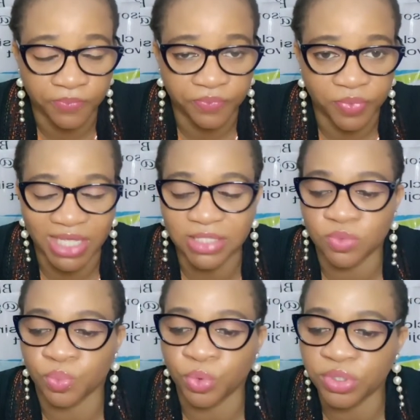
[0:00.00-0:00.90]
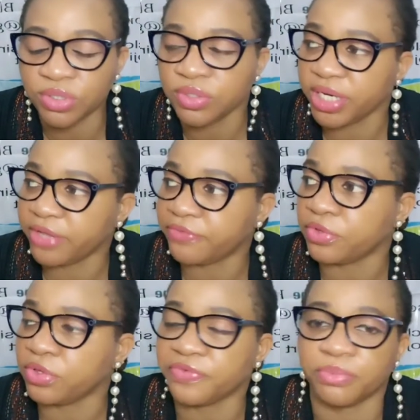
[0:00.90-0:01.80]
That's one
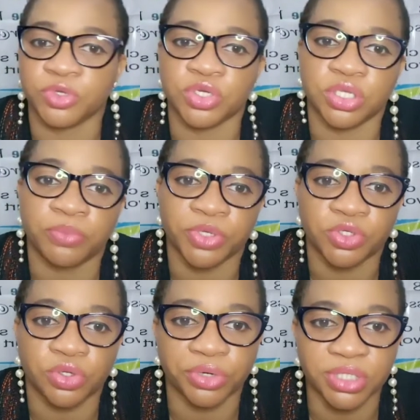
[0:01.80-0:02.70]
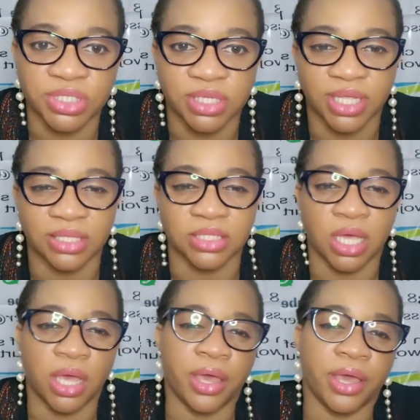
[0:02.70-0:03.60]
level of emotional maturity that
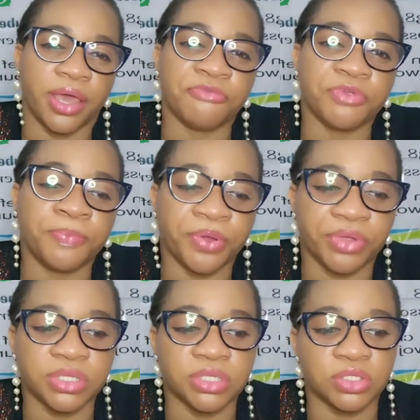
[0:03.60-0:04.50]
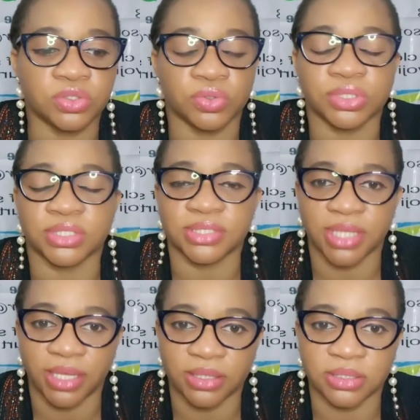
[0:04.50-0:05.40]
every parent needs to
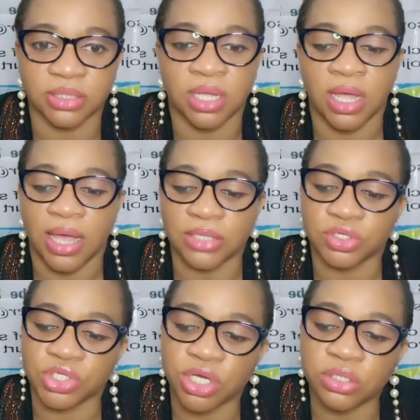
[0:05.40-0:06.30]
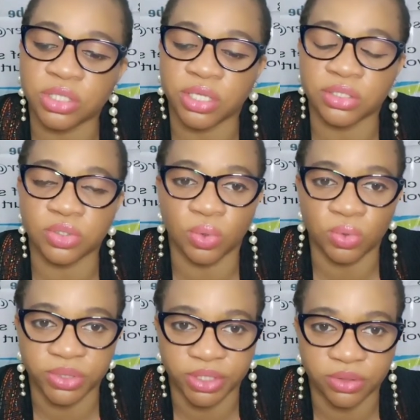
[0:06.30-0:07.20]
understand. As your child gets
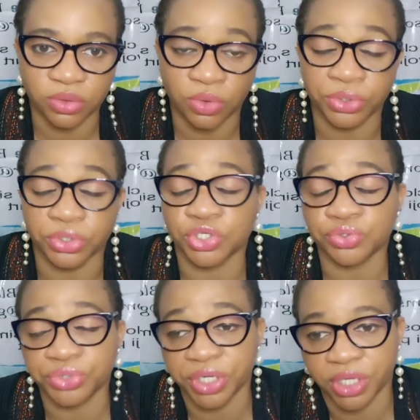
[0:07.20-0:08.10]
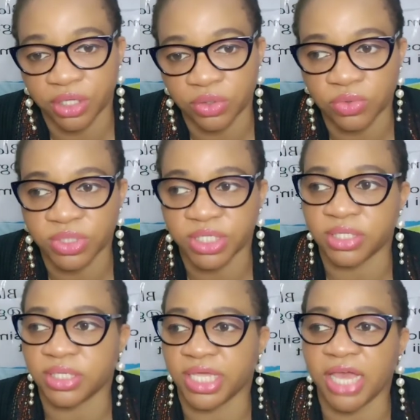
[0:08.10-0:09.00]
older or your children get older,
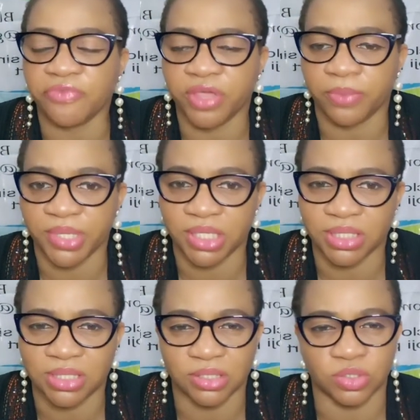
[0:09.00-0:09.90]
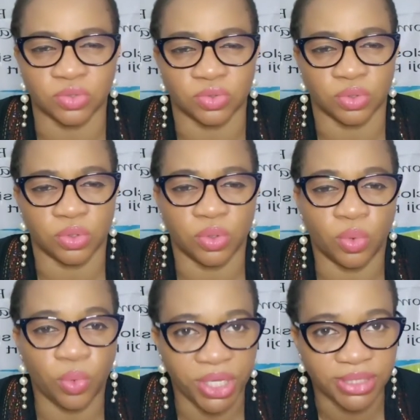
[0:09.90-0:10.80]
they have the ability to
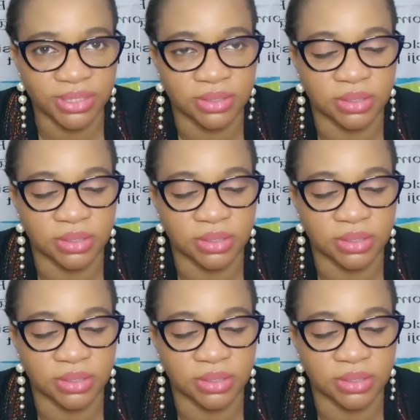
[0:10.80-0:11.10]
wait